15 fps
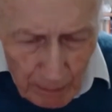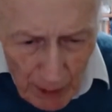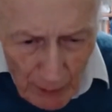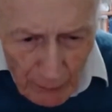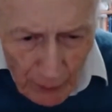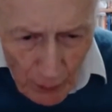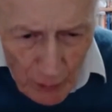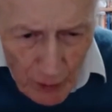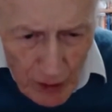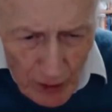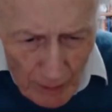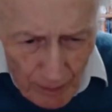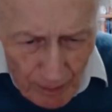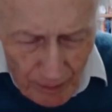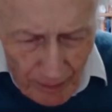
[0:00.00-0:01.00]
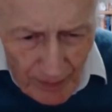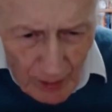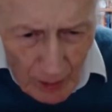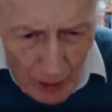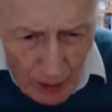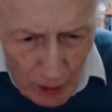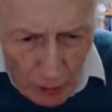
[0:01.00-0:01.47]
My father
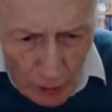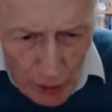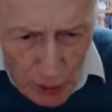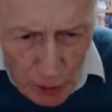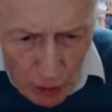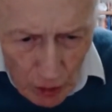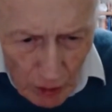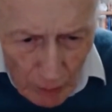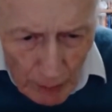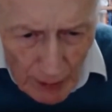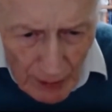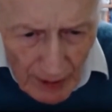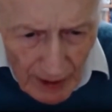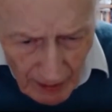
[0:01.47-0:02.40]
got a job.